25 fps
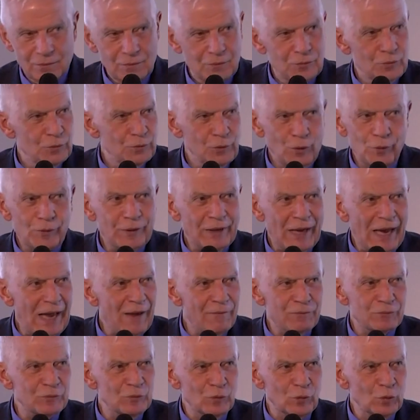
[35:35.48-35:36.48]
You don't
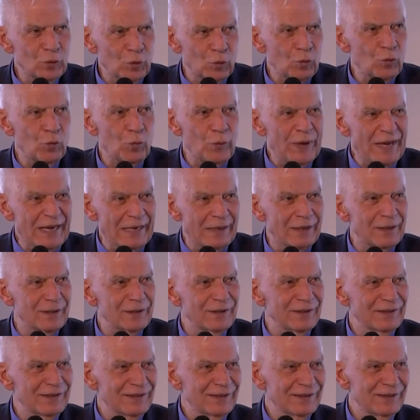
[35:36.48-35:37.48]
have to look
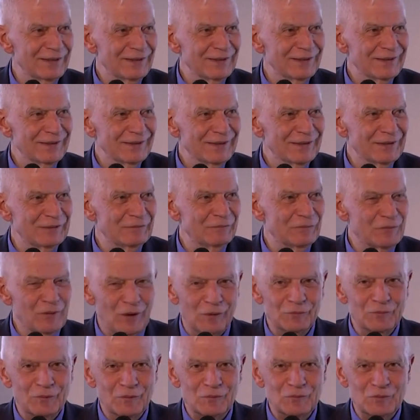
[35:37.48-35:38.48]
weak in
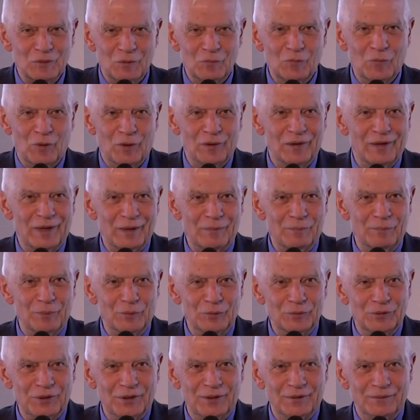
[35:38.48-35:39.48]
front of someone like
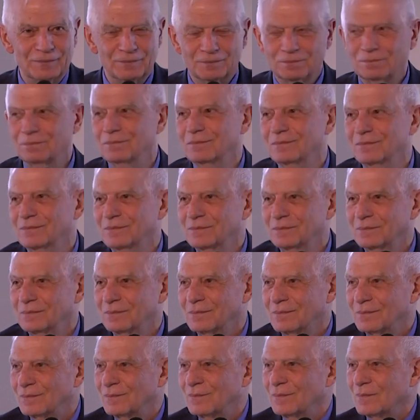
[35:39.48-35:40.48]
Putin.
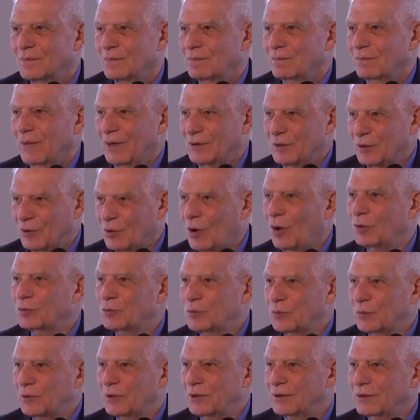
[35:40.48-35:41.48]
By the
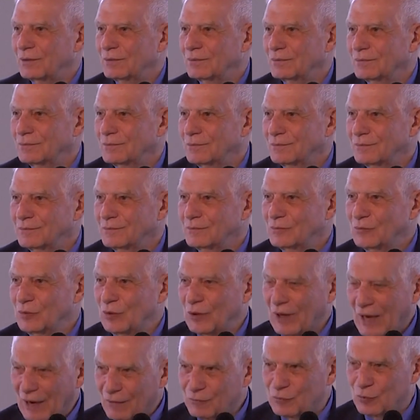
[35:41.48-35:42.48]
contrary,
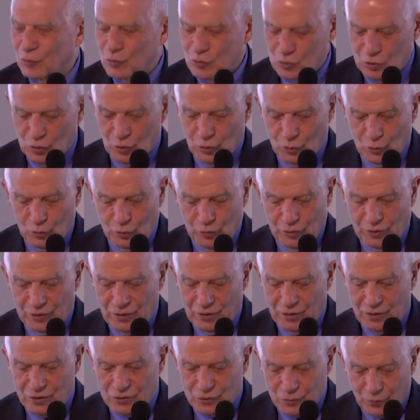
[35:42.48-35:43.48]
you have to show
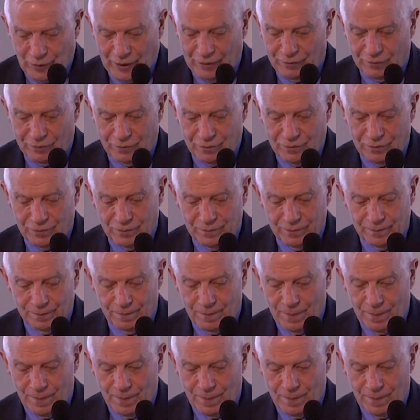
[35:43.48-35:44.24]
strength.